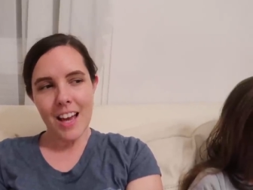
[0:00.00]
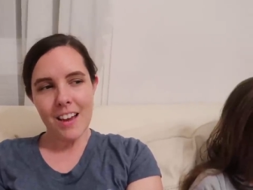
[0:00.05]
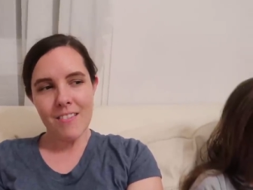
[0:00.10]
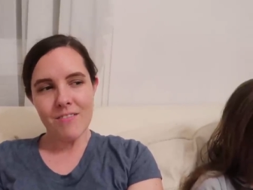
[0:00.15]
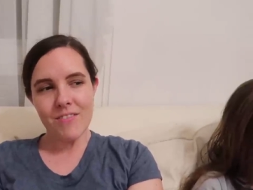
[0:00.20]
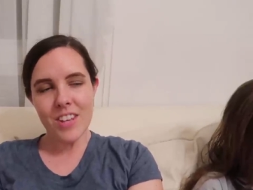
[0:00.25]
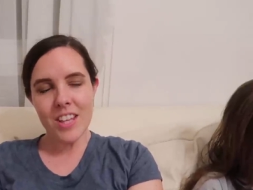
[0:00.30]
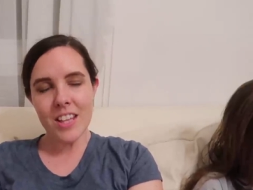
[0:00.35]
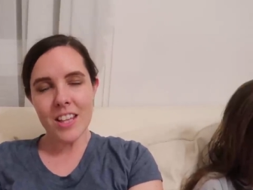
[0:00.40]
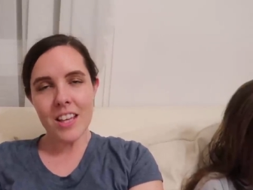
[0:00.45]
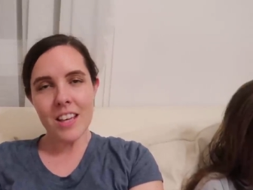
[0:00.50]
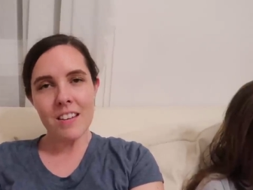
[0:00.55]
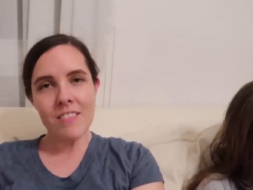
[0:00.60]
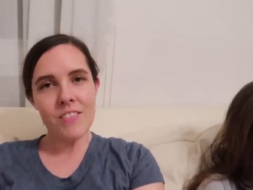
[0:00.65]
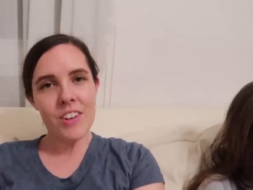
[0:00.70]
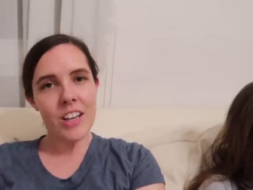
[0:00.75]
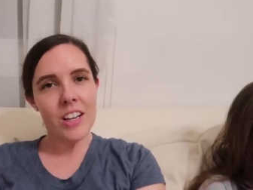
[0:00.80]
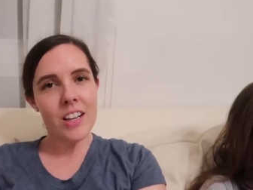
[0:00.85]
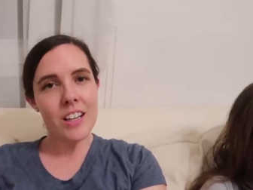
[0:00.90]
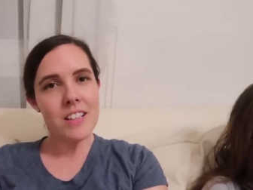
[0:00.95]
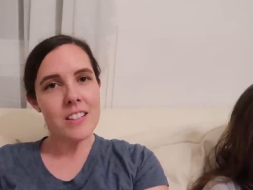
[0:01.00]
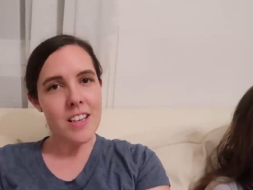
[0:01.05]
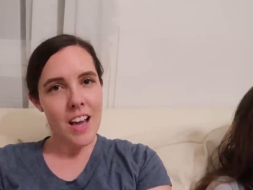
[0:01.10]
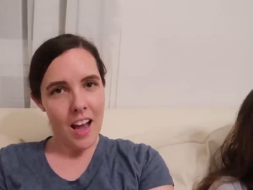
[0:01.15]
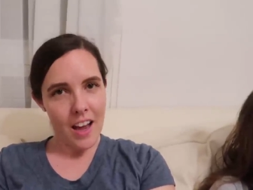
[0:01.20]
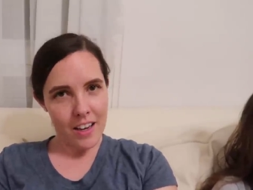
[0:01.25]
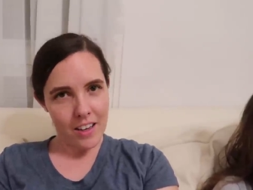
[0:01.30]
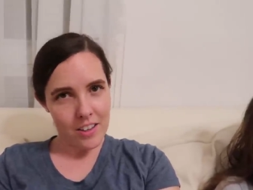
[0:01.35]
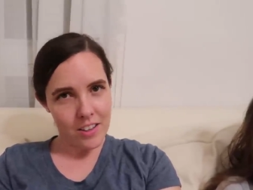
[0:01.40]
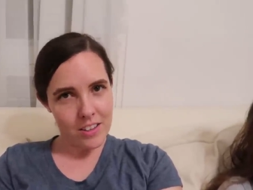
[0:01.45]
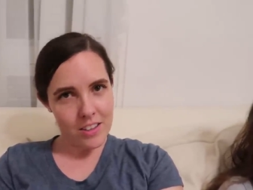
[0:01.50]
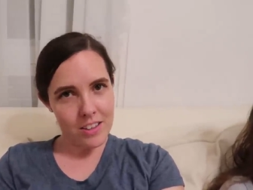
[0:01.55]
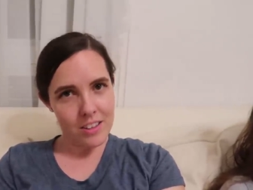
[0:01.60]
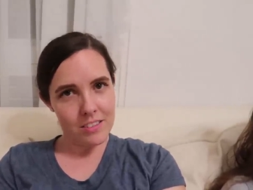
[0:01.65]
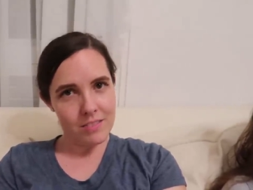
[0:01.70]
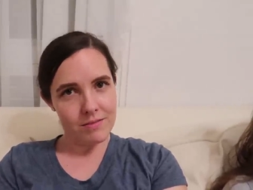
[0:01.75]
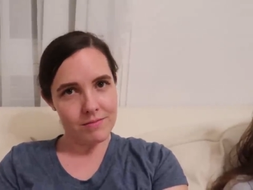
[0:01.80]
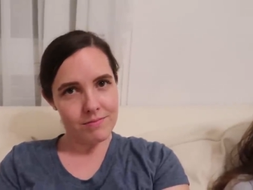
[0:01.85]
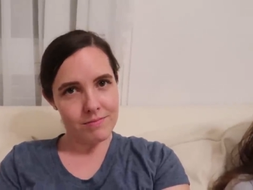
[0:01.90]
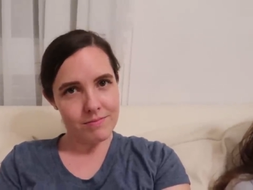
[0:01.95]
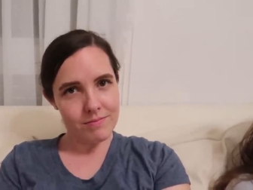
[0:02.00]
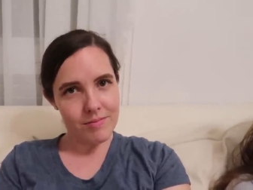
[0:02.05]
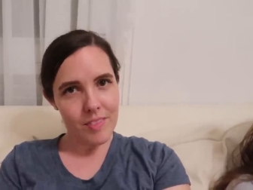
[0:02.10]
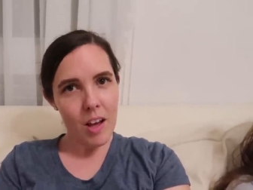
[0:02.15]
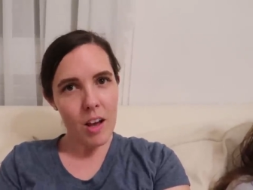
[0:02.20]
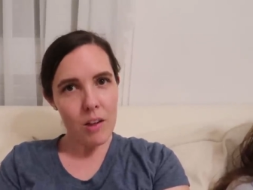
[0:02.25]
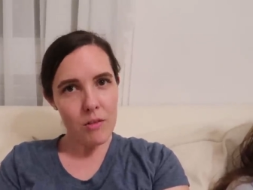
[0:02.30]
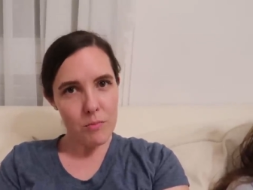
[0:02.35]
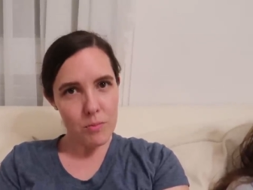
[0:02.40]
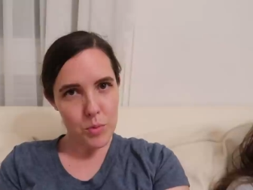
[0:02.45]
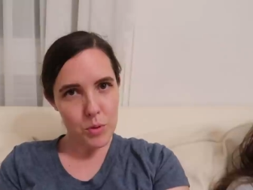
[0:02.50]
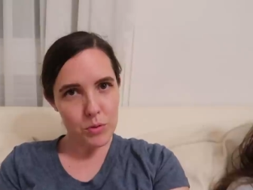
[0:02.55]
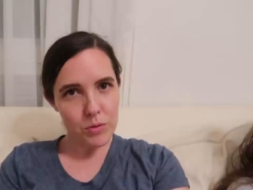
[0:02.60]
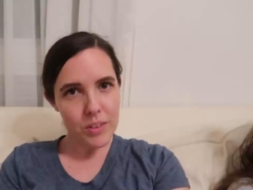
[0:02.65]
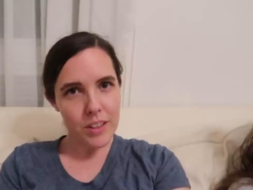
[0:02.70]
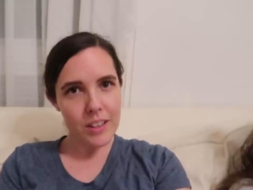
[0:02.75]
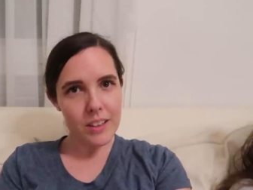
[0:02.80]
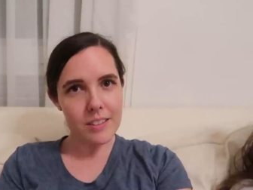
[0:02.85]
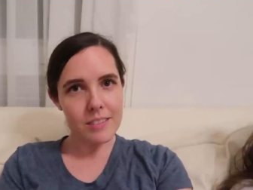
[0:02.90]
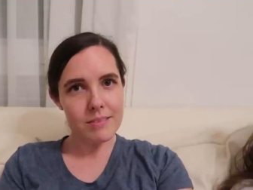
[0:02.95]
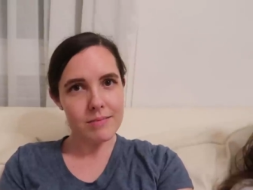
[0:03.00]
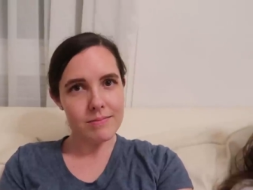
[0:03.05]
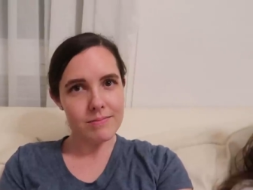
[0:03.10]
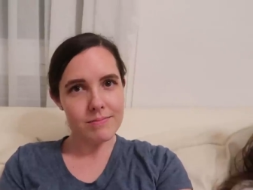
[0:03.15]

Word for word: I'm feeling very tired of moving.